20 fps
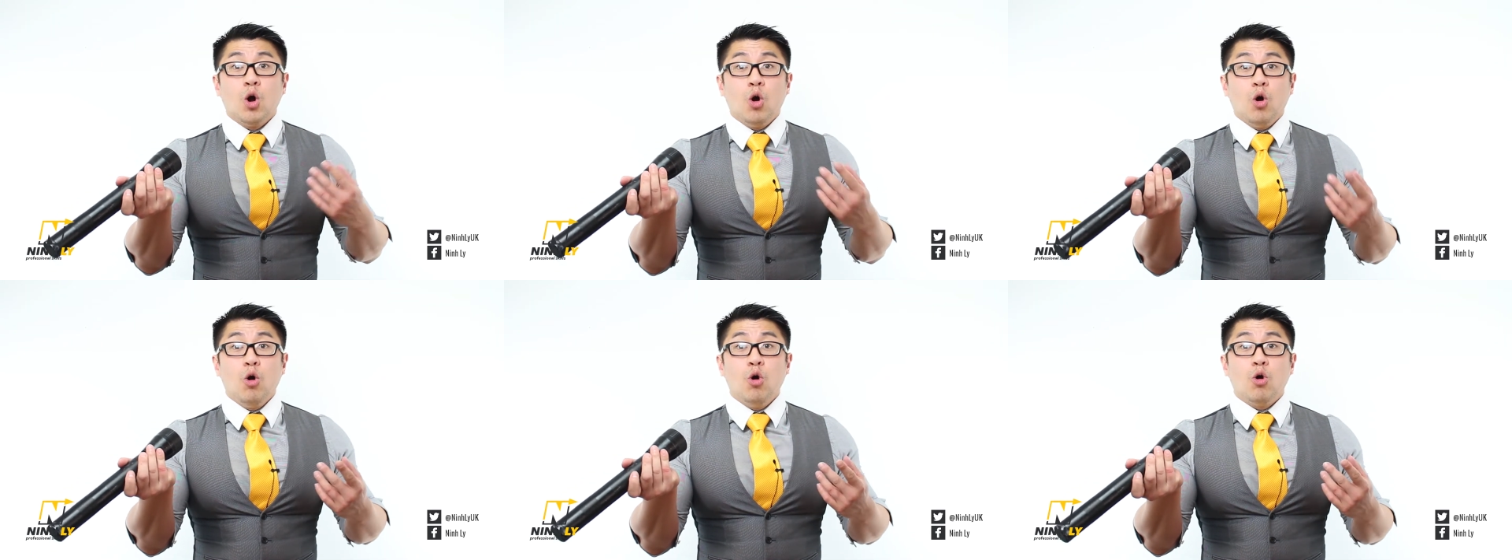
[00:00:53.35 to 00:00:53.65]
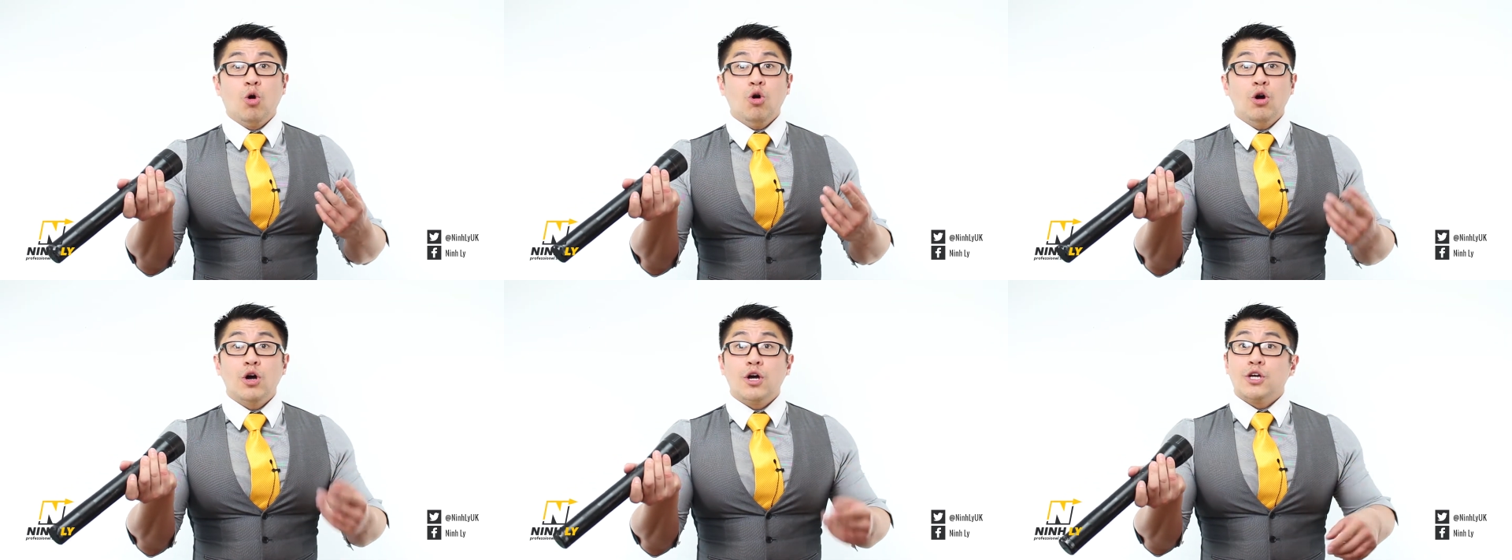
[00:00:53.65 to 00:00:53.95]

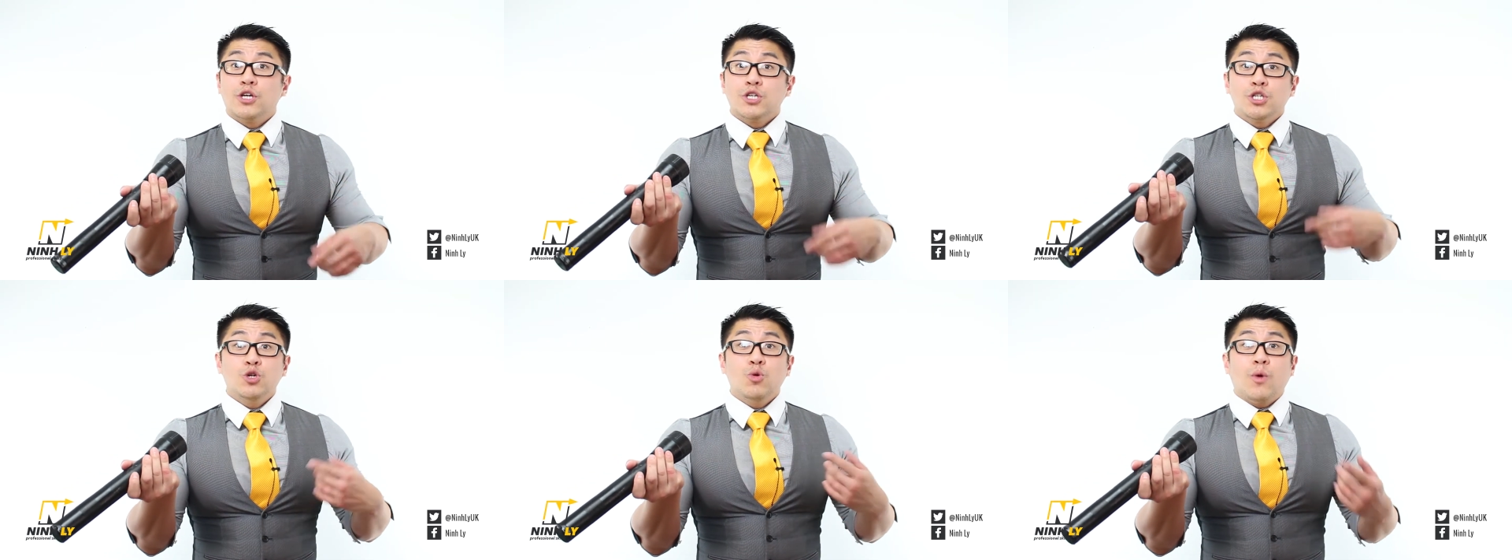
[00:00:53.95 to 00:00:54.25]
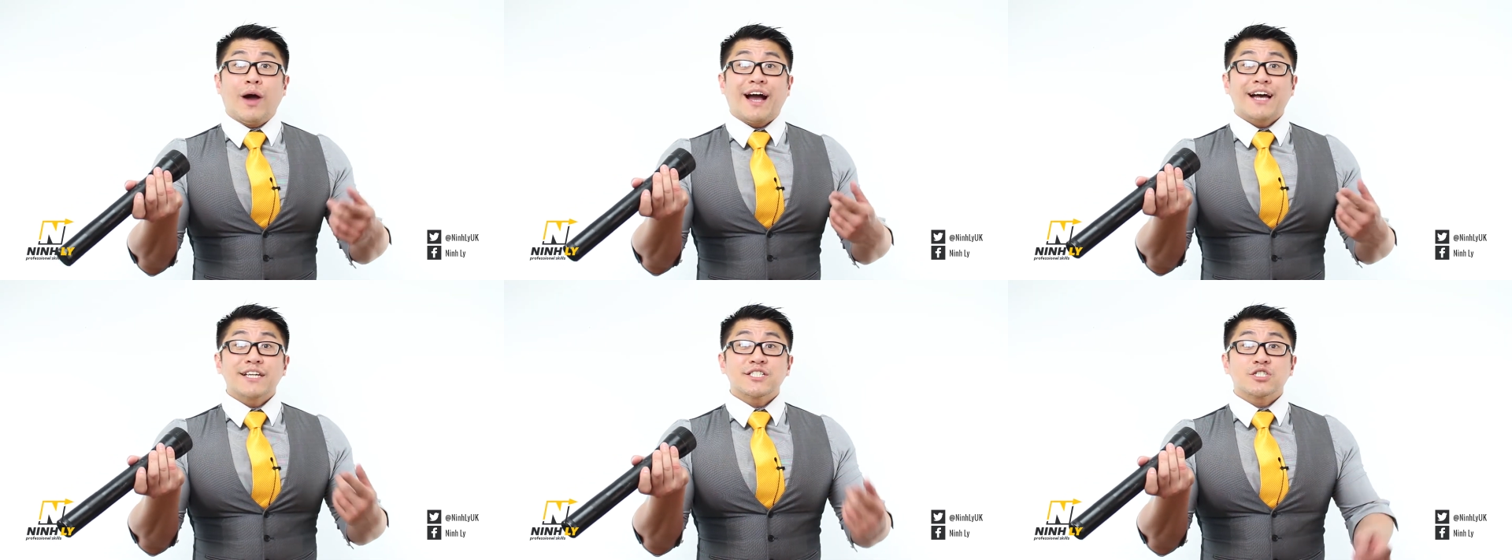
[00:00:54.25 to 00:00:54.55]
or you
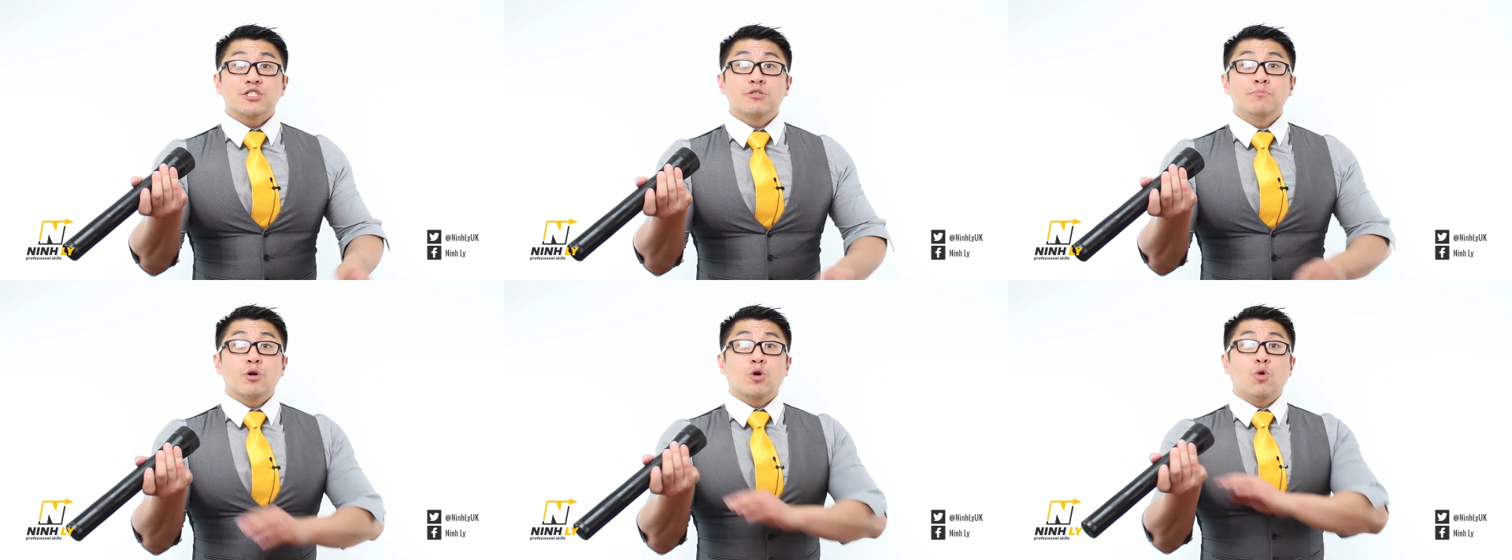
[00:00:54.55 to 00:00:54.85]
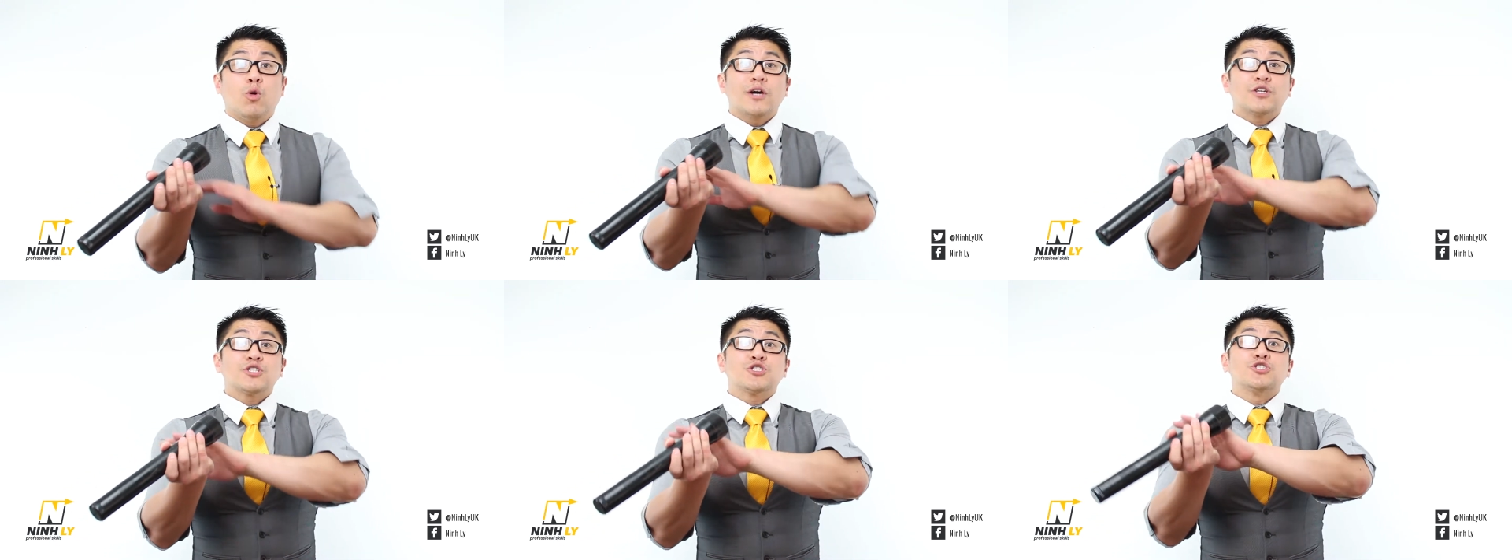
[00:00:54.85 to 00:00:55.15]
ask them a
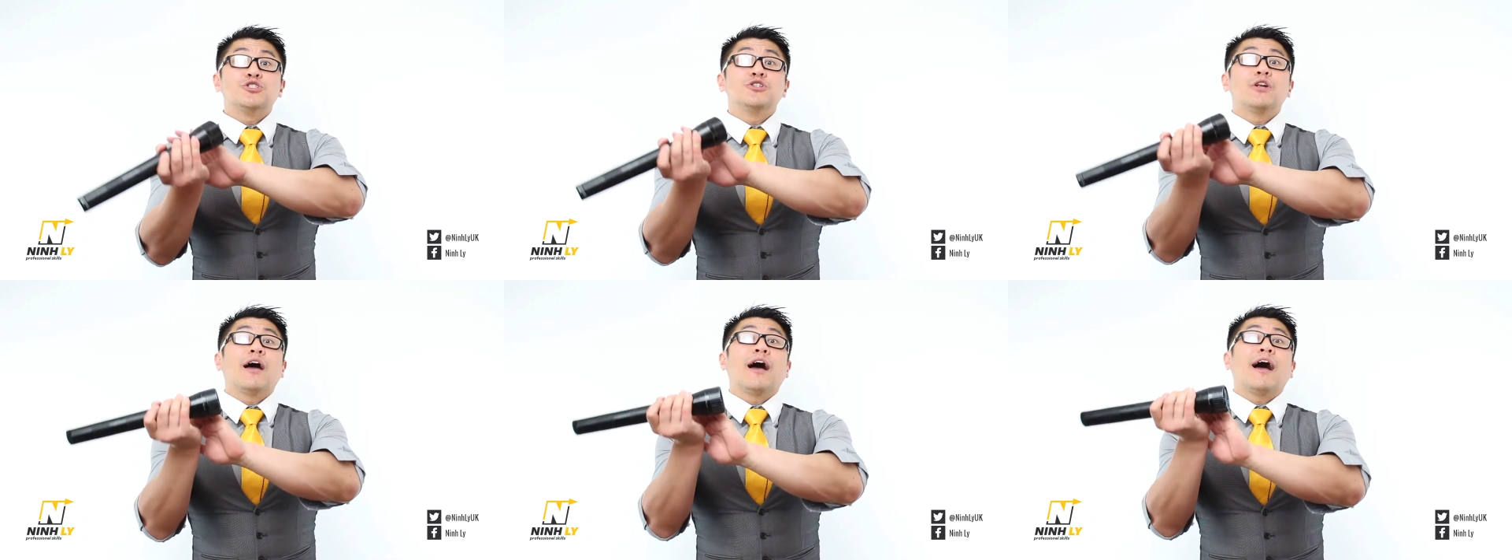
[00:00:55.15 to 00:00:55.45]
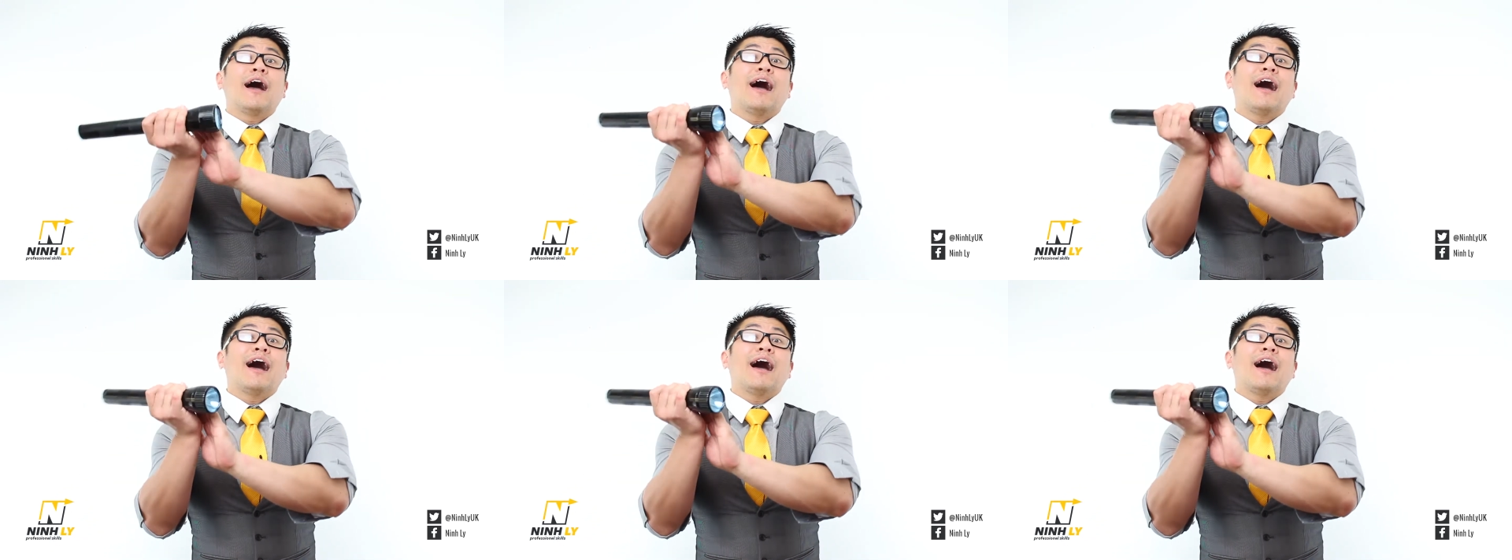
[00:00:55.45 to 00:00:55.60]
question